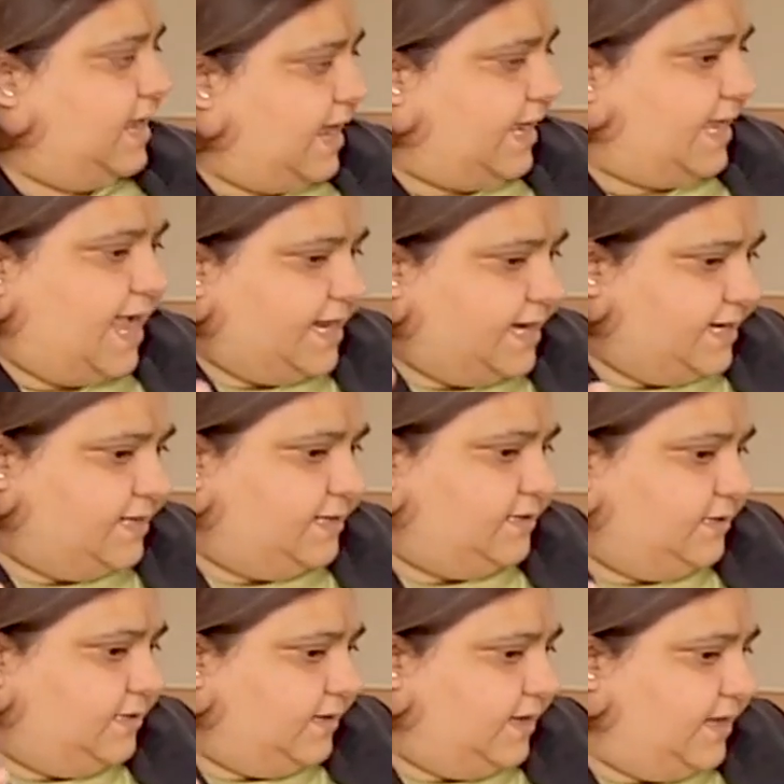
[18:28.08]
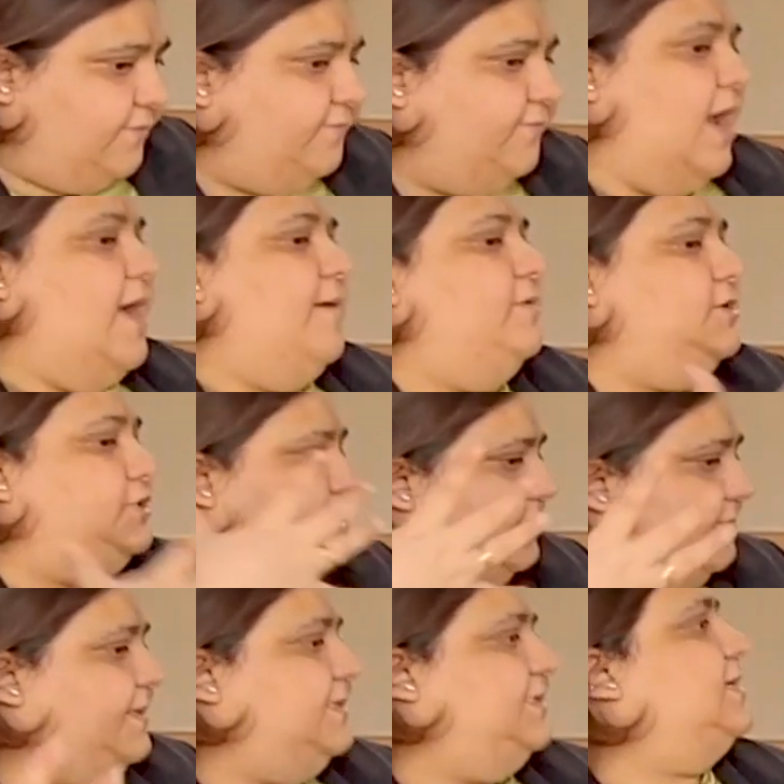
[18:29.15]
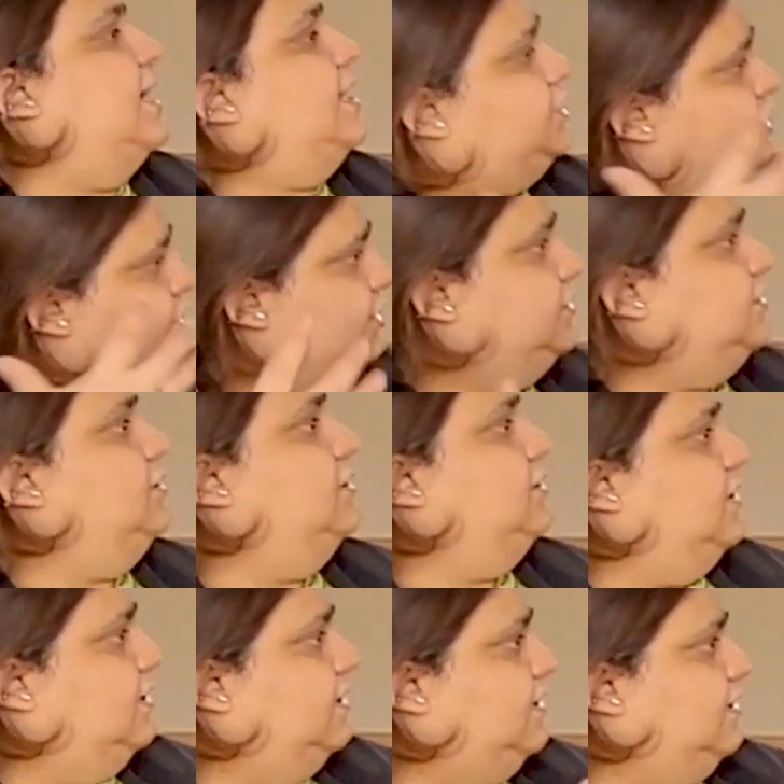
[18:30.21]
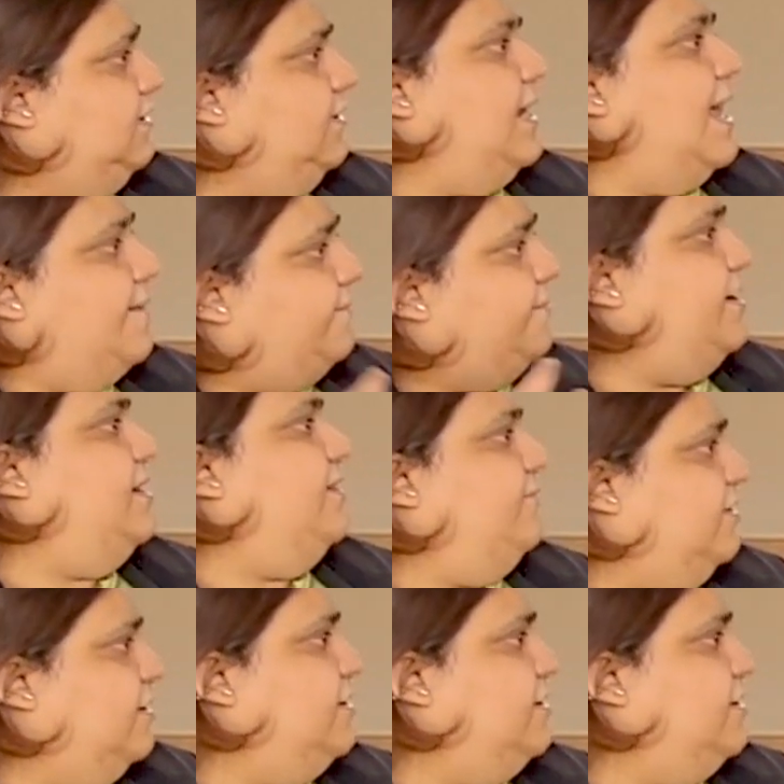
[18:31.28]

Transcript: again, the environment should be such collaborative